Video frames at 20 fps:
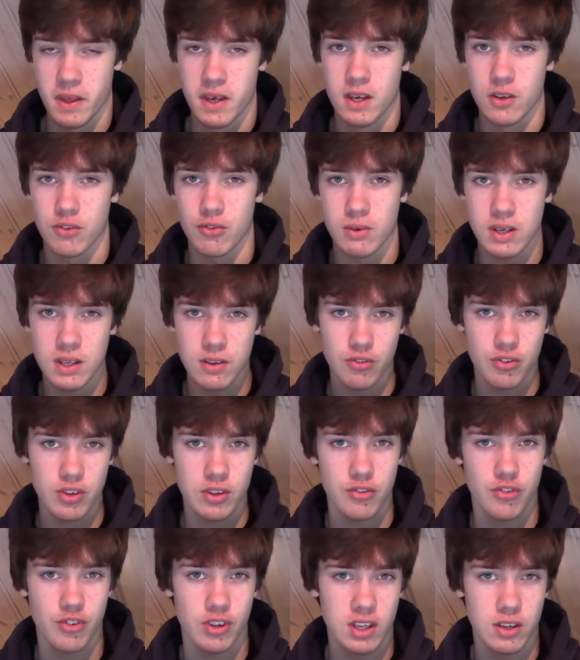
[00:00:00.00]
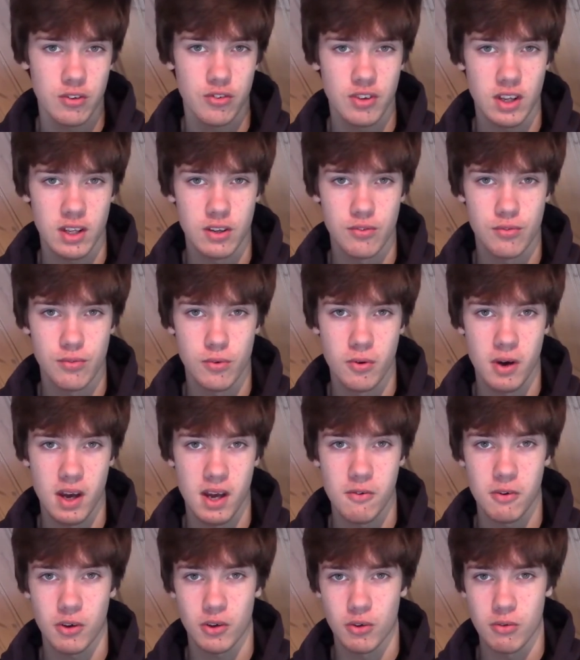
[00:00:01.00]
So ECC stands for
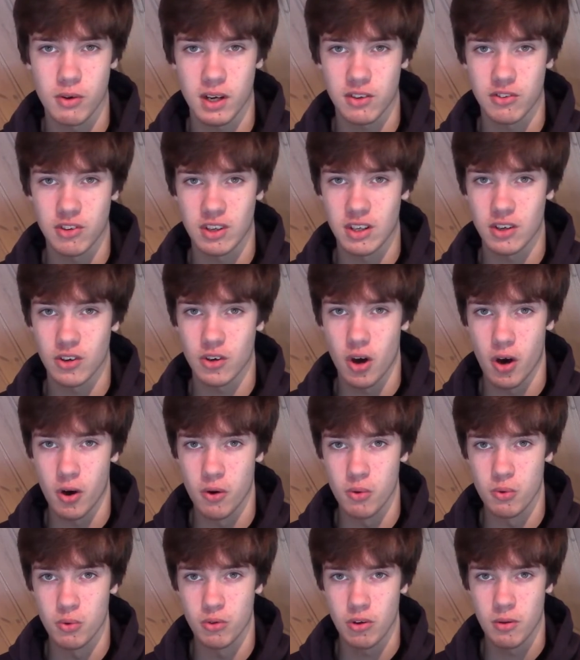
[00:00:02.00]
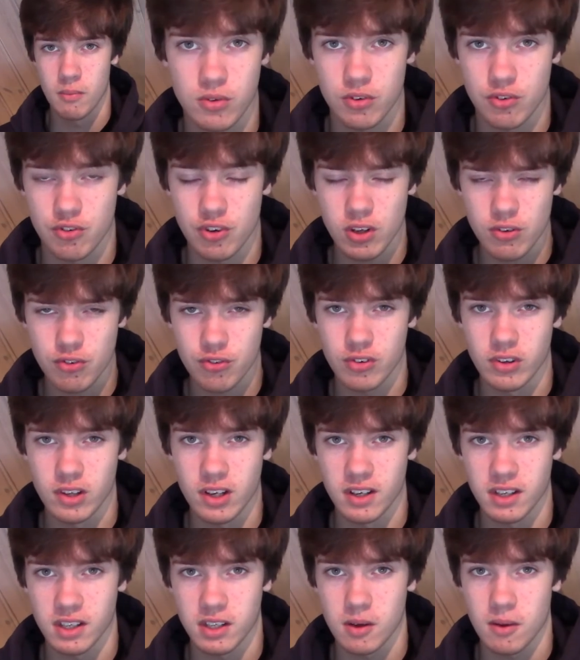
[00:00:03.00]
error correcting code. Just
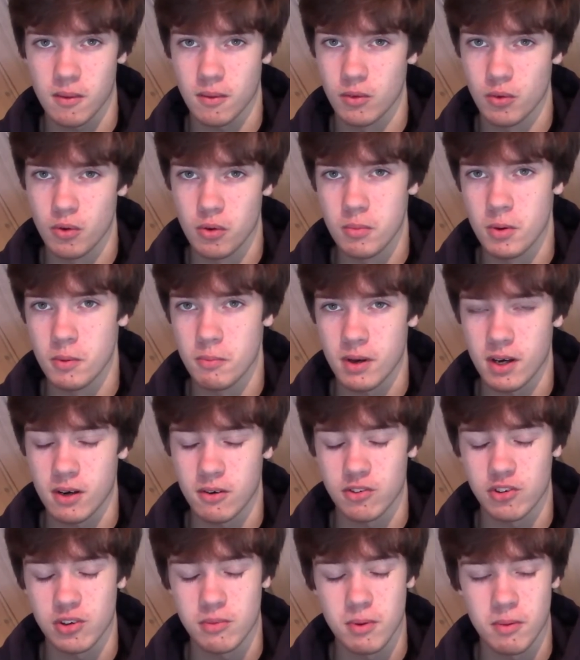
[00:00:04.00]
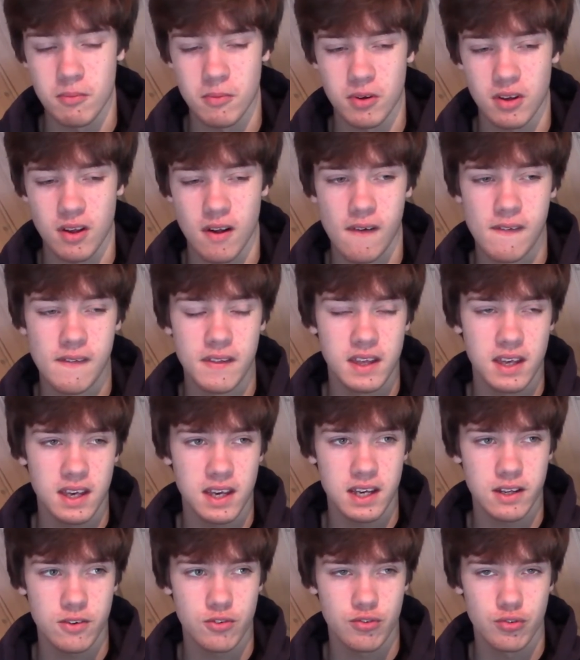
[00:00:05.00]
like normal parity memory,
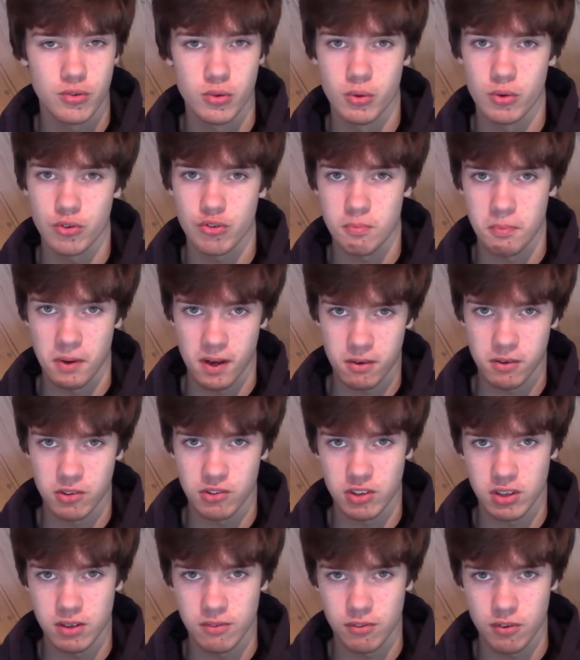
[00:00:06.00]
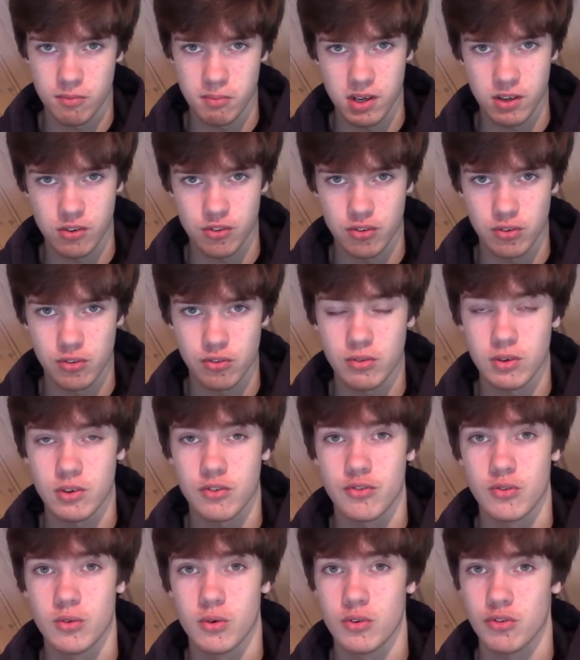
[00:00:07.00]
it stores parity information, so it
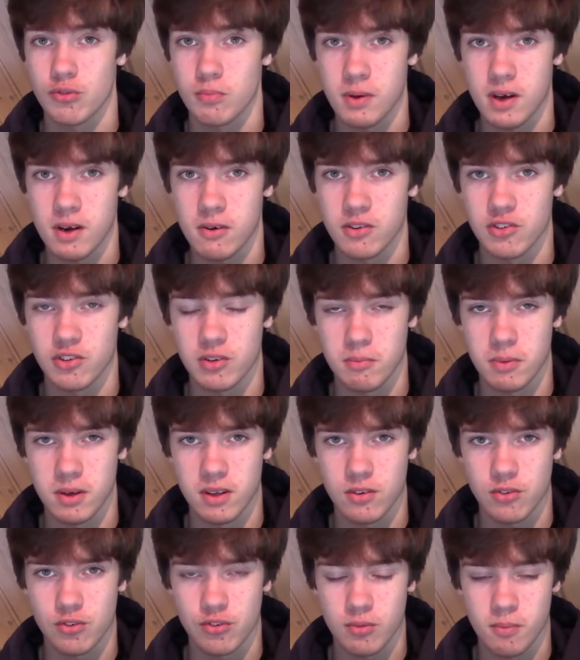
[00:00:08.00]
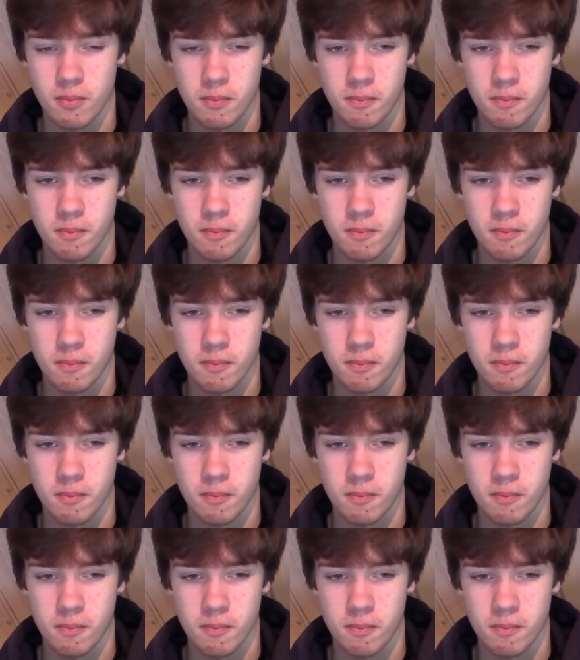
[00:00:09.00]
stores parity bits